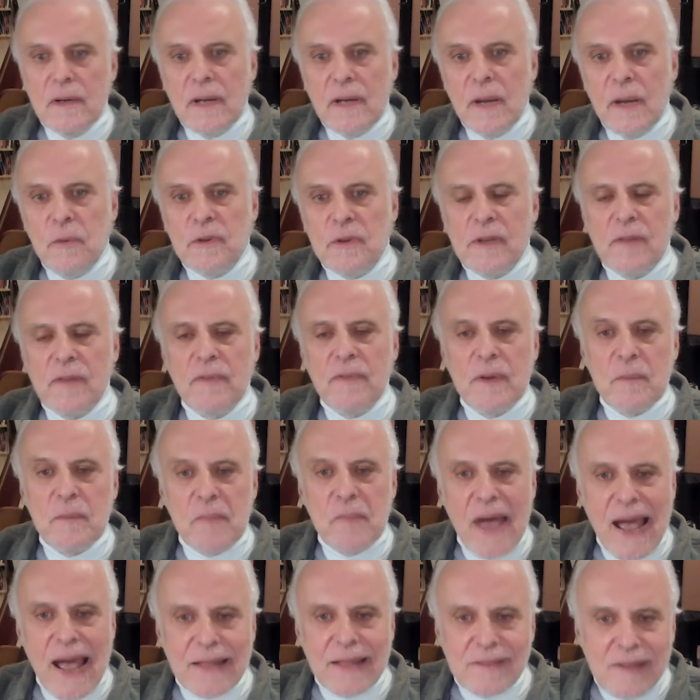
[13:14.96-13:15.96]
it was given to
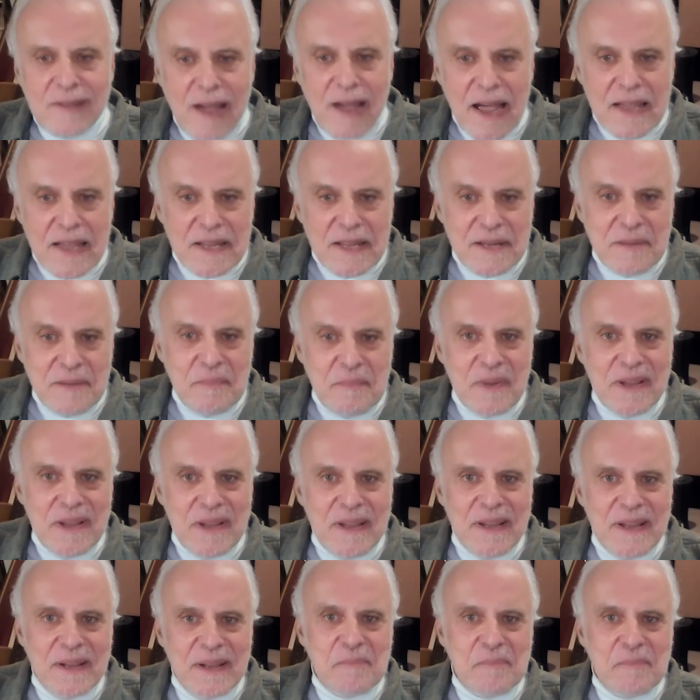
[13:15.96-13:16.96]
Matt
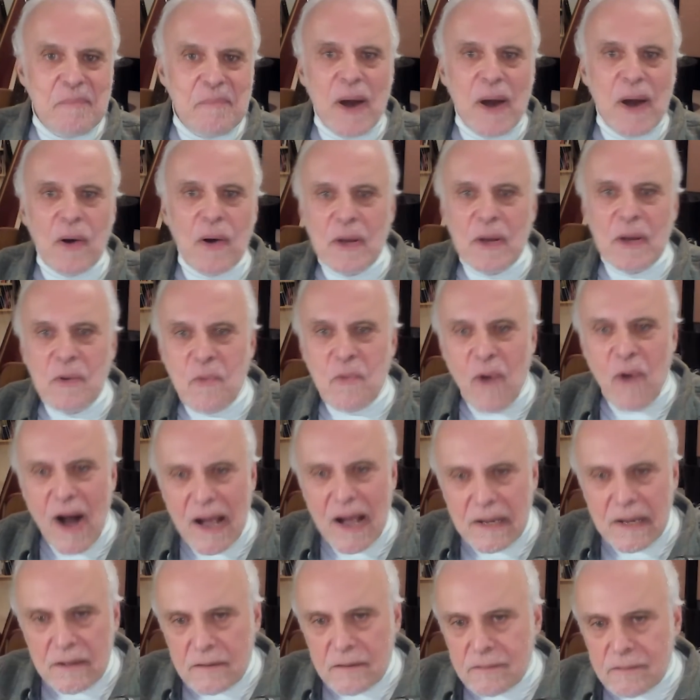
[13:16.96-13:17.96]
Taibbi and Barry
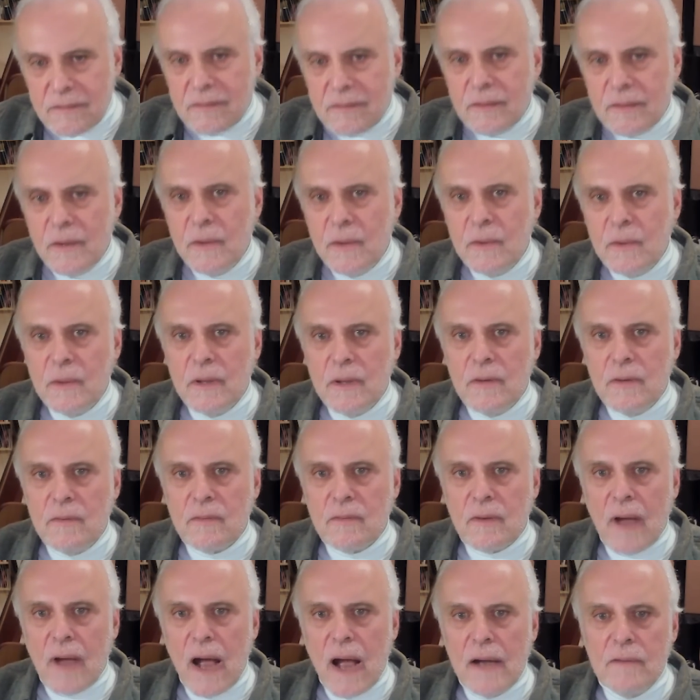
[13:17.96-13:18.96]
Weiss, who is
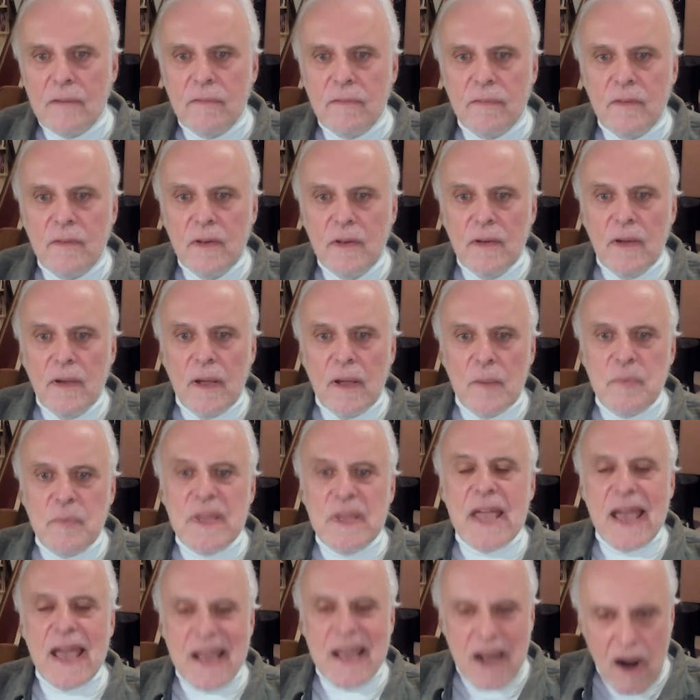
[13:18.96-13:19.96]
kind of a
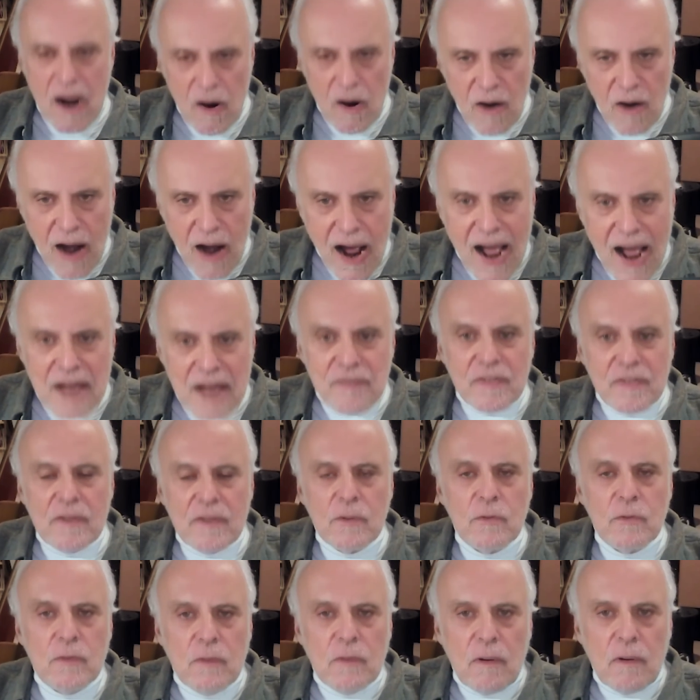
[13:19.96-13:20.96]
B-A-R-I, for
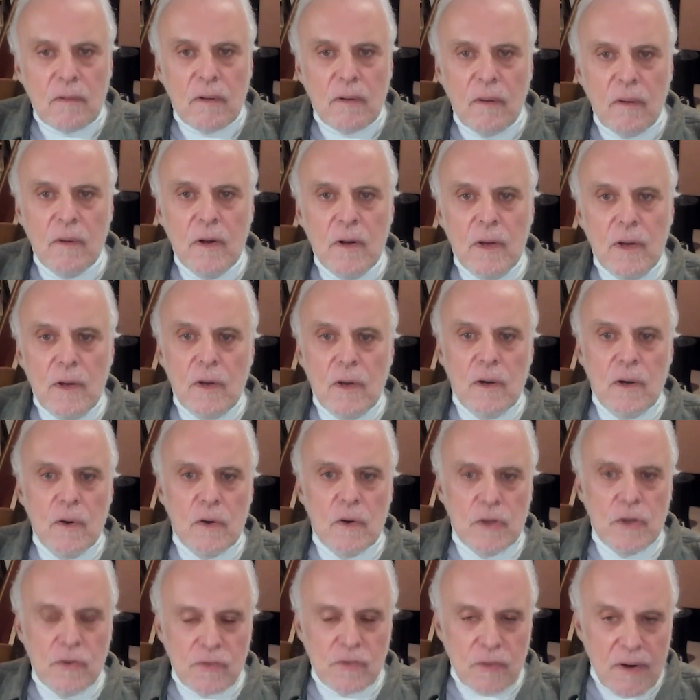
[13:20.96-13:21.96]
those who don't know, who
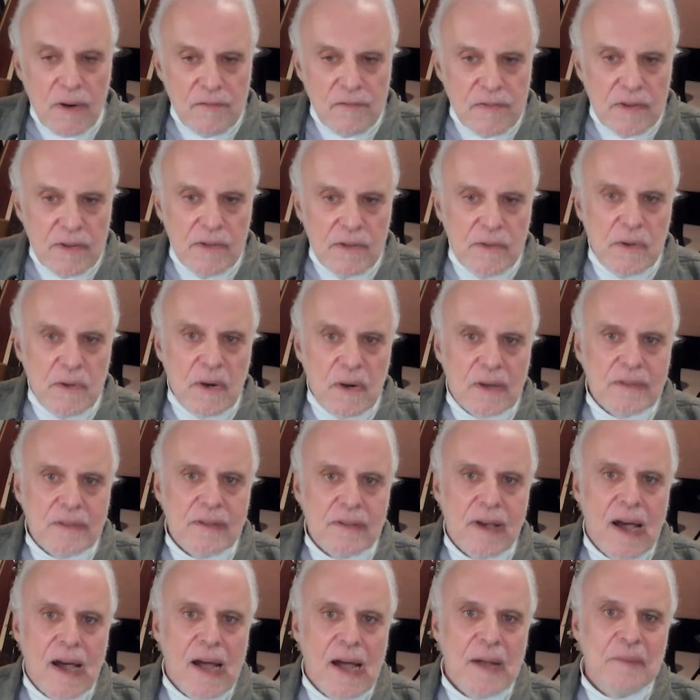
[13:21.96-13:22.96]
used to write for the New York
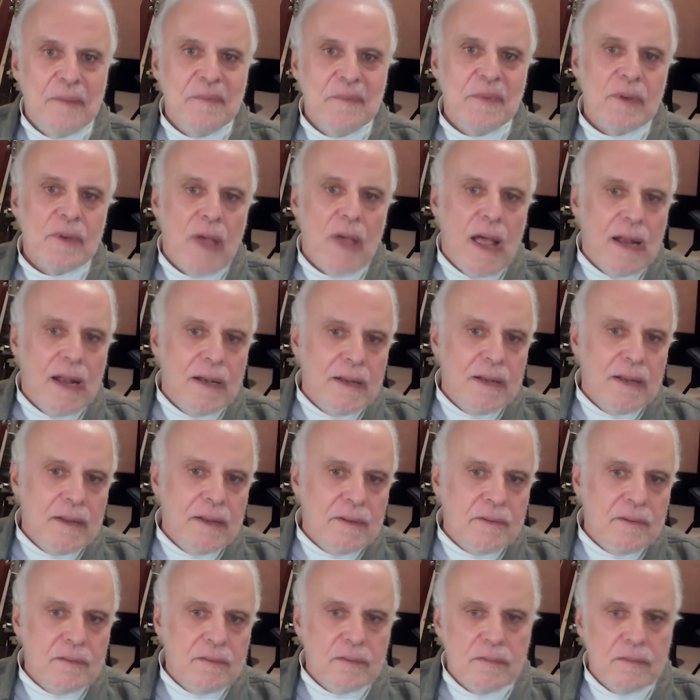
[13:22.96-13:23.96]
Times and
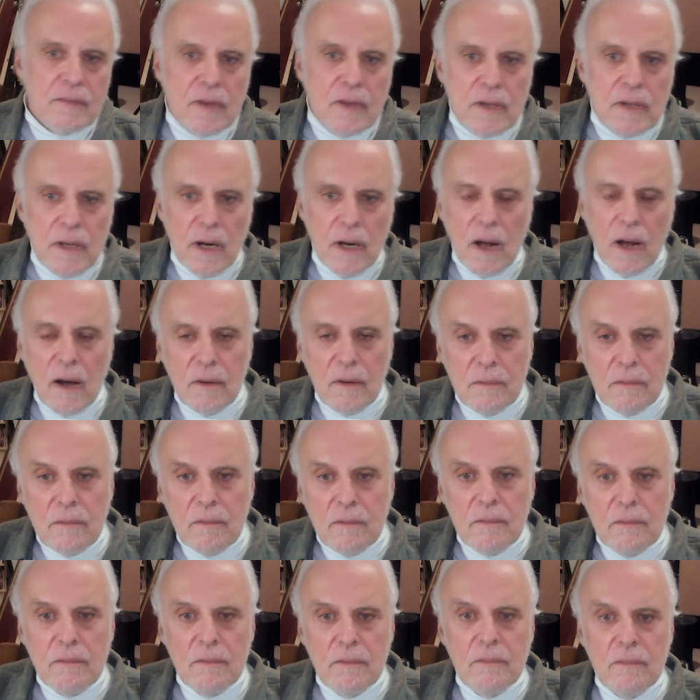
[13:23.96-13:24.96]
is, you
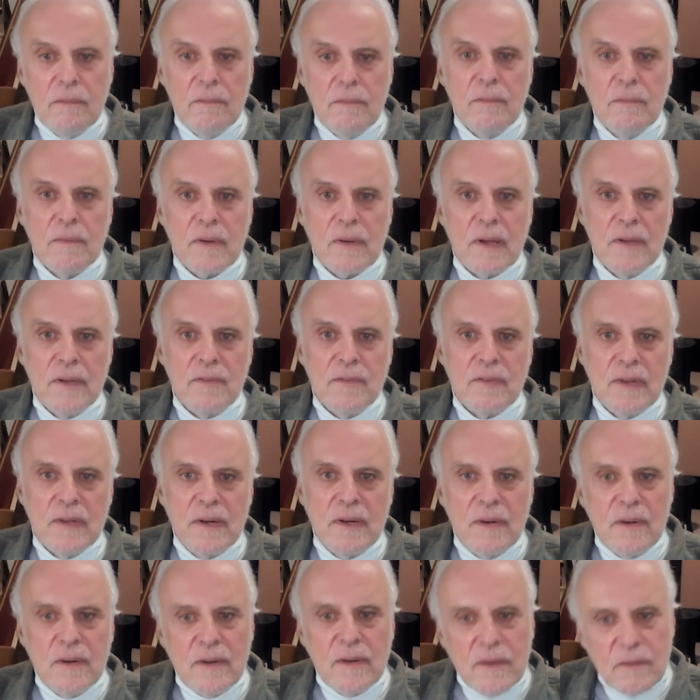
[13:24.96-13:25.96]
know,
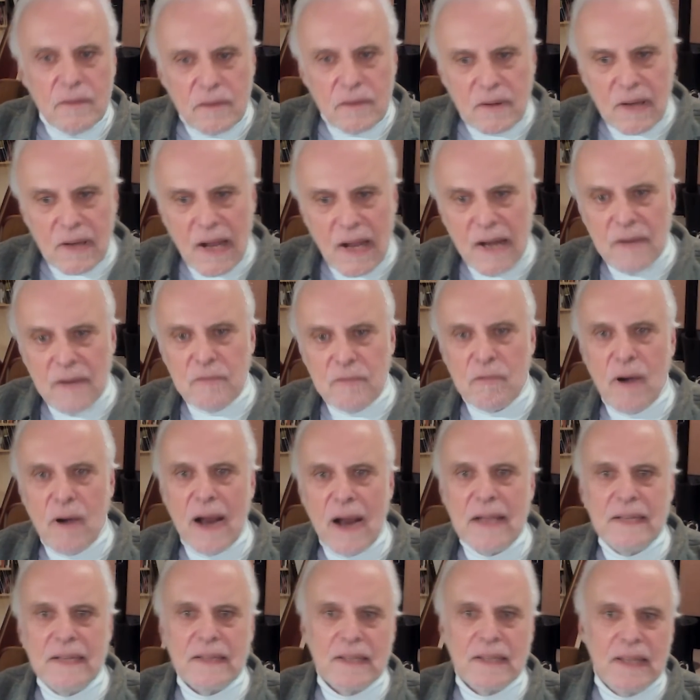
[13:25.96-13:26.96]
considered a kind of
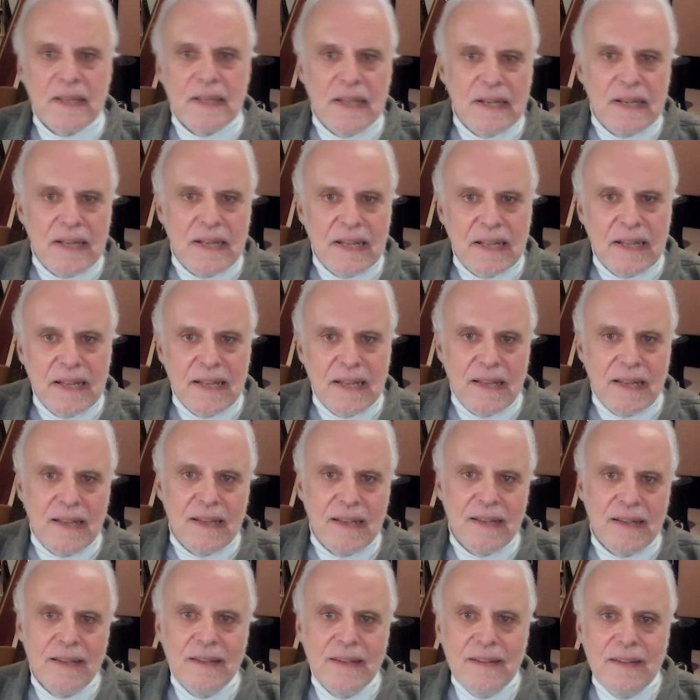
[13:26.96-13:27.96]

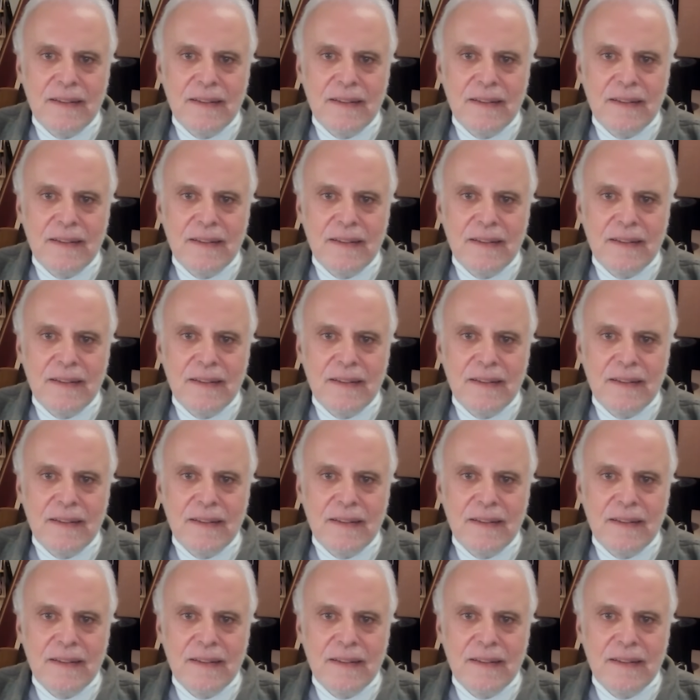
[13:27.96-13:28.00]
right-leaning